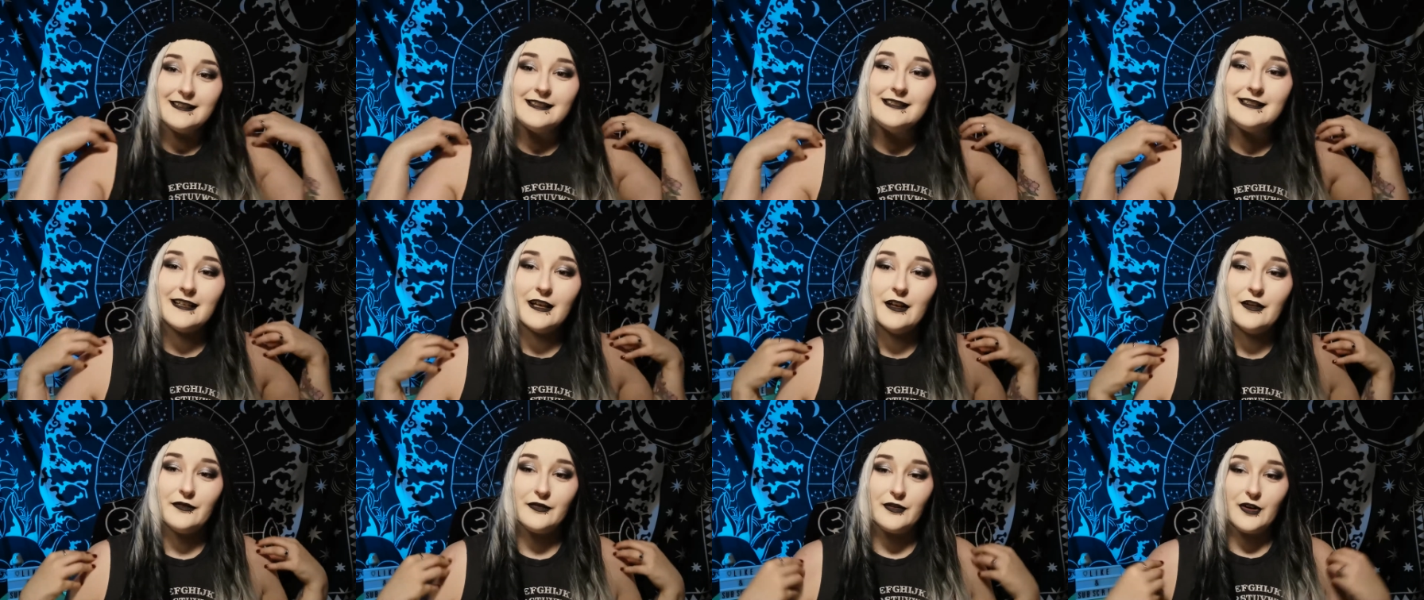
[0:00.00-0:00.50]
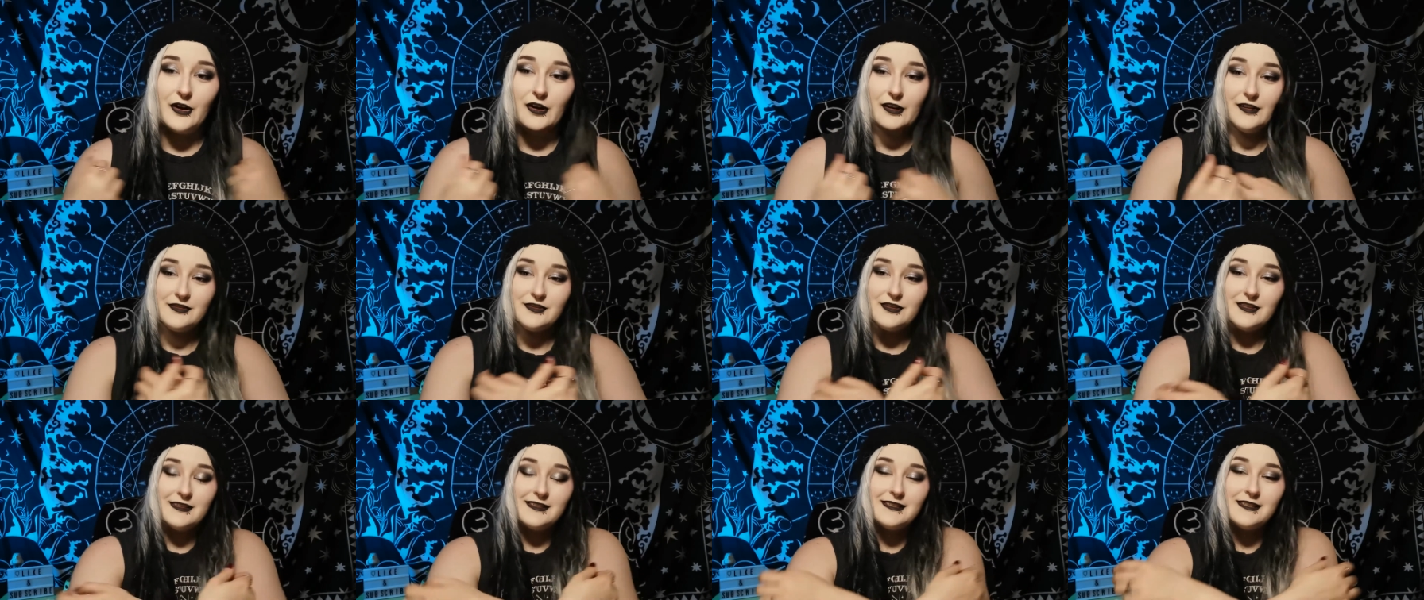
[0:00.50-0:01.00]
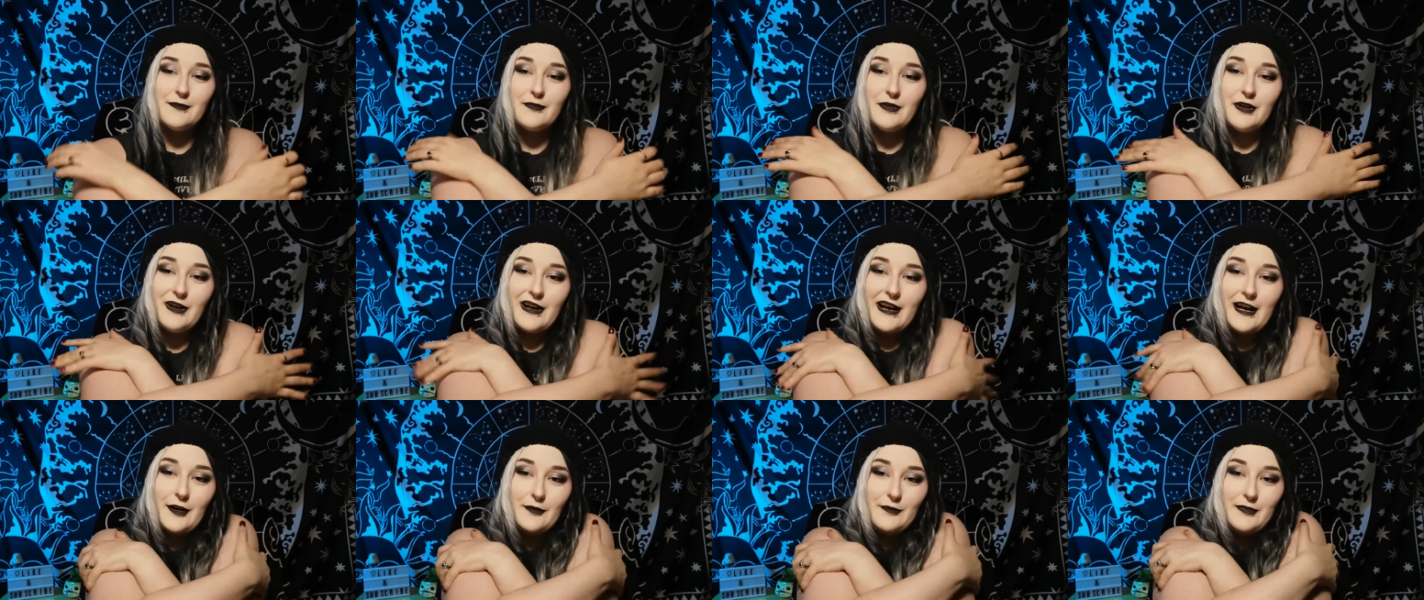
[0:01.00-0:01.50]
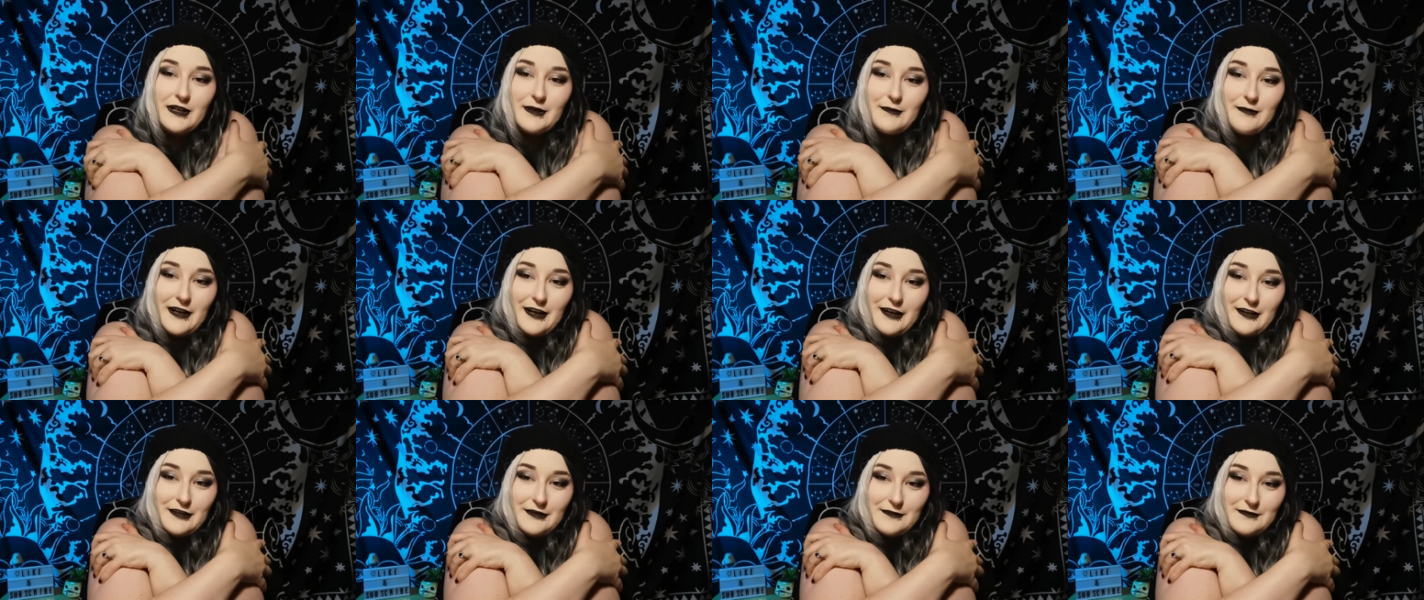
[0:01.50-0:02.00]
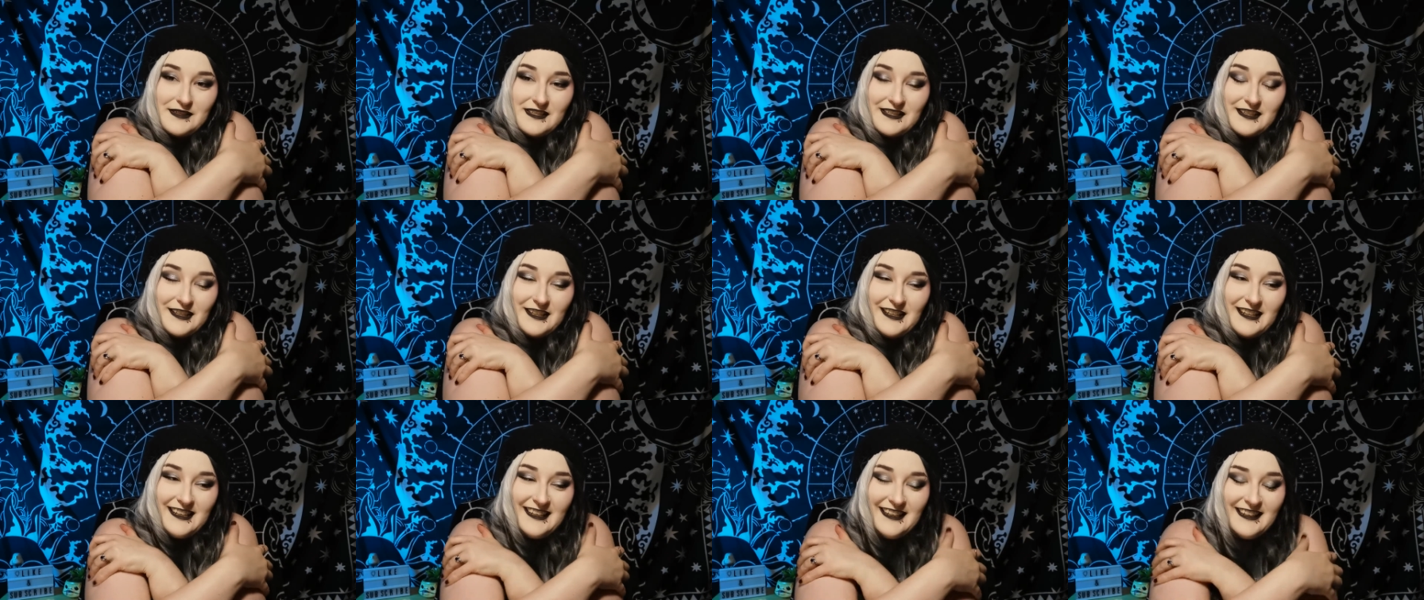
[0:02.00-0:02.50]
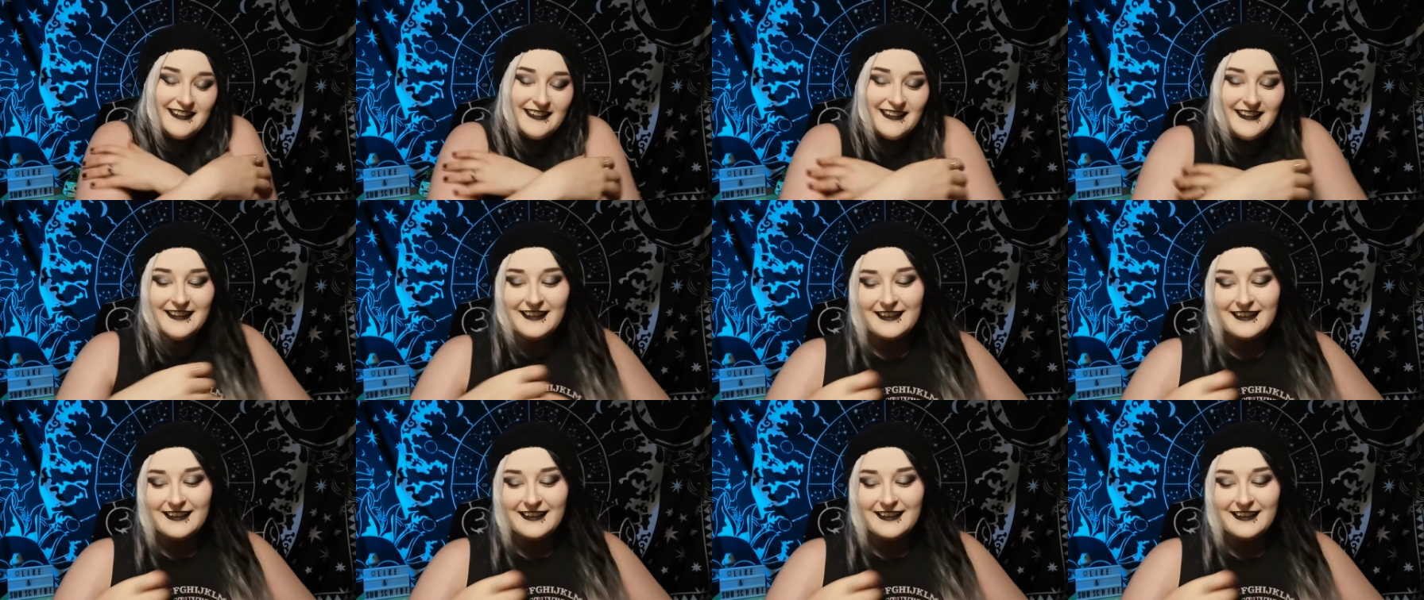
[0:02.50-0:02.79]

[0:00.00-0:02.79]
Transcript: self-conscious about how big my arms are